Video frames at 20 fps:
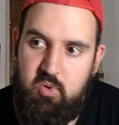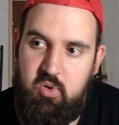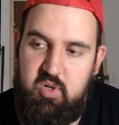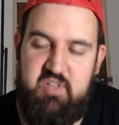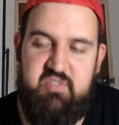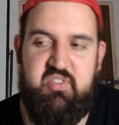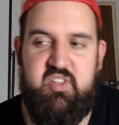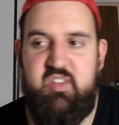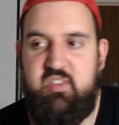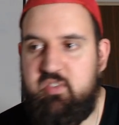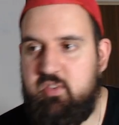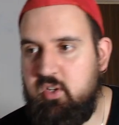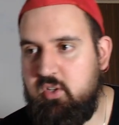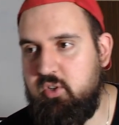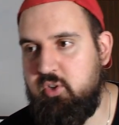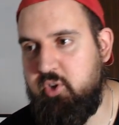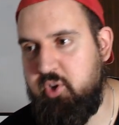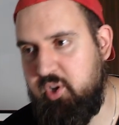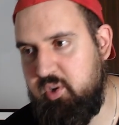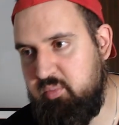if it's not
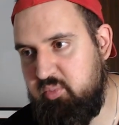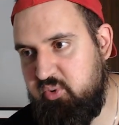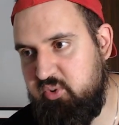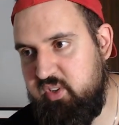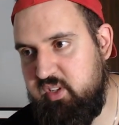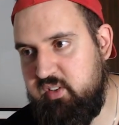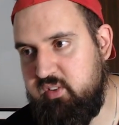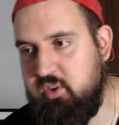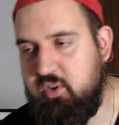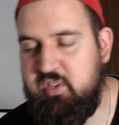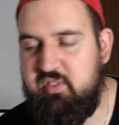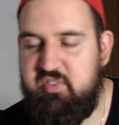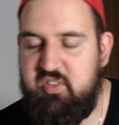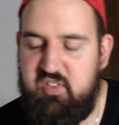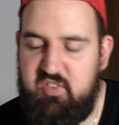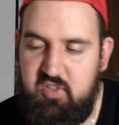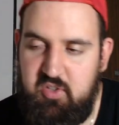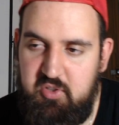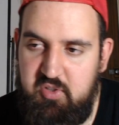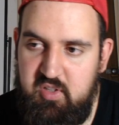a culprit or if
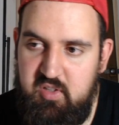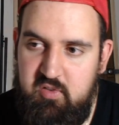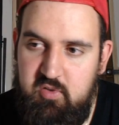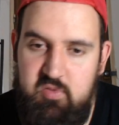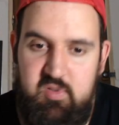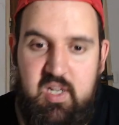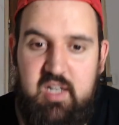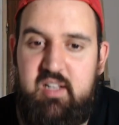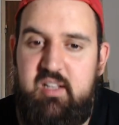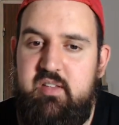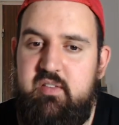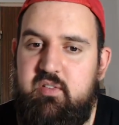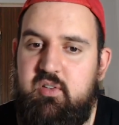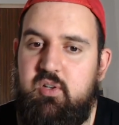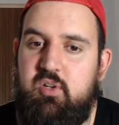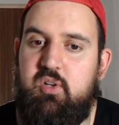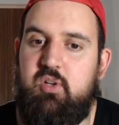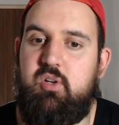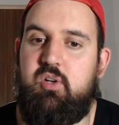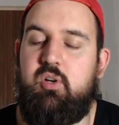it's not an excuse, at least
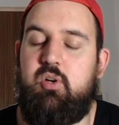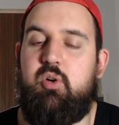a,